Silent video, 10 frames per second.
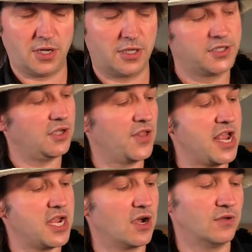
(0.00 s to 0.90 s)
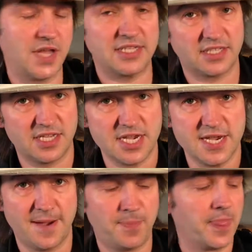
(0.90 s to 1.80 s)
So there you go, that's
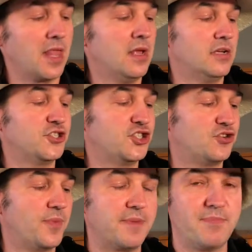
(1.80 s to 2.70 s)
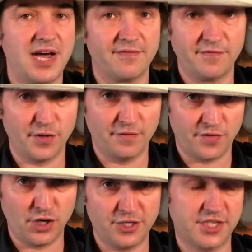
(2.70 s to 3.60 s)
the strumming pattern for the
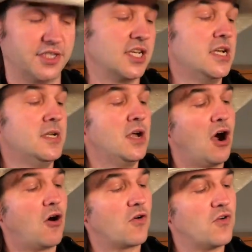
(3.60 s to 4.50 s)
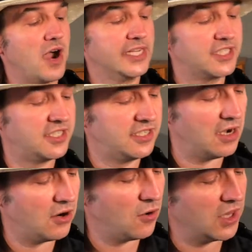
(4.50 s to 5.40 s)
verses. Alright,
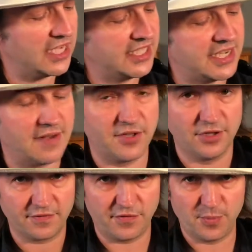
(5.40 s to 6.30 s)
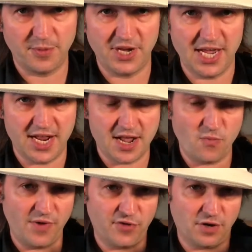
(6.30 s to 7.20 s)
so let's have a look from the
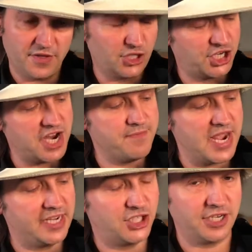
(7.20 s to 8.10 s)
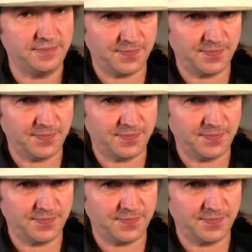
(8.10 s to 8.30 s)
beginning. We've got the G major.